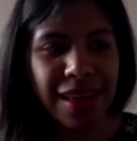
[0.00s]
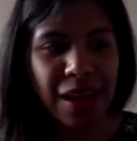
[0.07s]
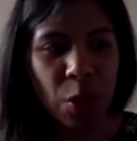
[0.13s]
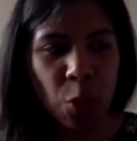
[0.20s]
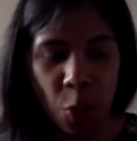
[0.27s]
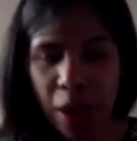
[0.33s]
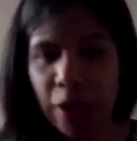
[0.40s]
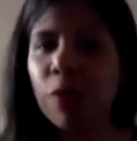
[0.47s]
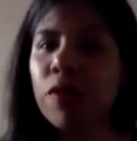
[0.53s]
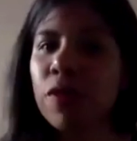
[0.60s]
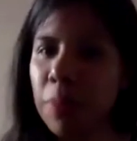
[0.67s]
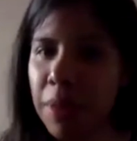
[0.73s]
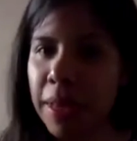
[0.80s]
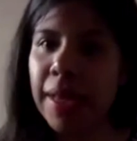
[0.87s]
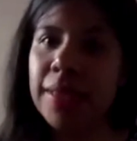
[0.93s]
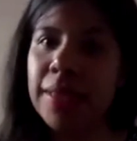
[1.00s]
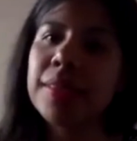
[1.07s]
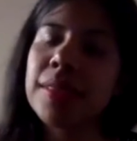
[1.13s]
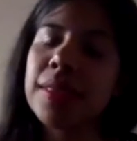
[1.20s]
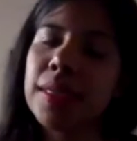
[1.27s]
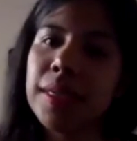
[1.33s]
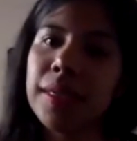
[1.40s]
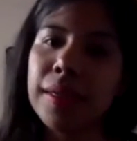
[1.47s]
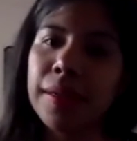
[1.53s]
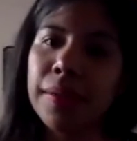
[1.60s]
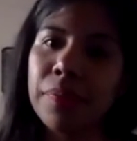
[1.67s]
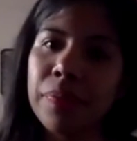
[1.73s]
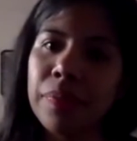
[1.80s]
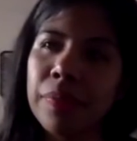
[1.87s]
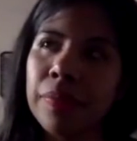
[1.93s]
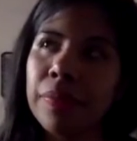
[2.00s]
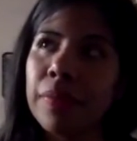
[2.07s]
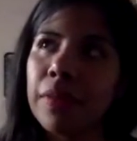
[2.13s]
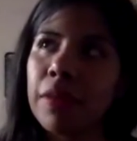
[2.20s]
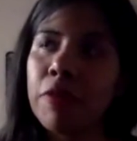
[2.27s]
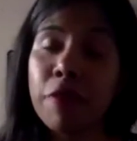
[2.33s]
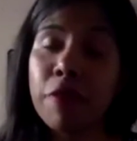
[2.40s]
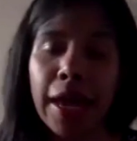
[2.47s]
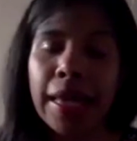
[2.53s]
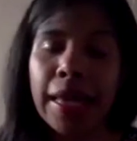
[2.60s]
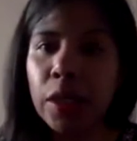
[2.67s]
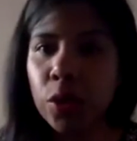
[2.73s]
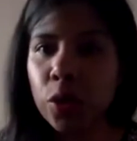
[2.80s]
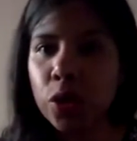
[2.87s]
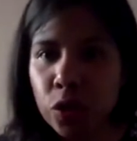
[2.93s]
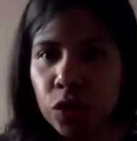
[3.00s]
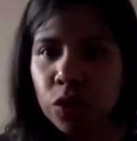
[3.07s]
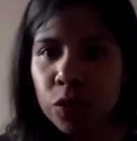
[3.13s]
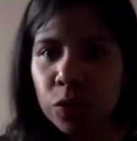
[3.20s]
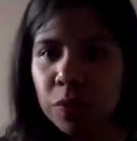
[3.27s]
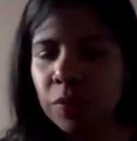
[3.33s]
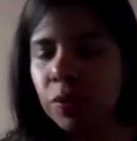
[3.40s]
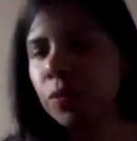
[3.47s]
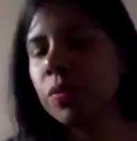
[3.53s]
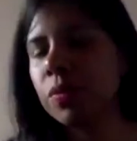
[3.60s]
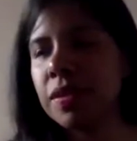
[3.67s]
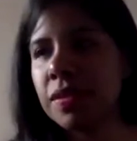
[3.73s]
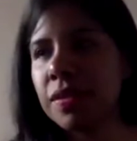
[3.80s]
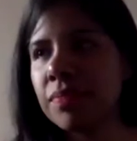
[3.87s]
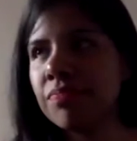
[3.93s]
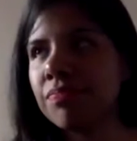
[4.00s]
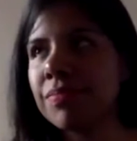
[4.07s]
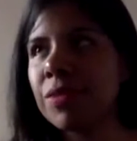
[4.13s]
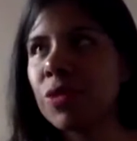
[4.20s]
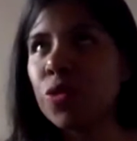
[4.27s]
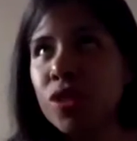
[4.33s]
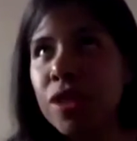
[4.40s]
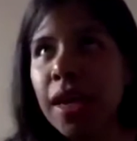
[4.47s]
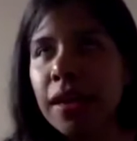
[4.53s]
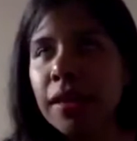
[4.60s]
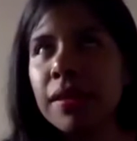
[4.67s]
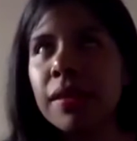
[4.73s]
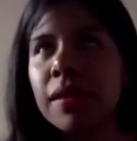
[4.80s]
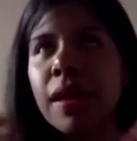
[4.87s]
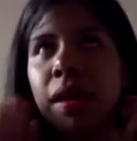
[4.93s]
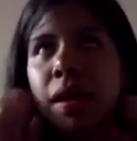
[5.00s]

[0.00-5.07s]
one of the biggest failures to say it in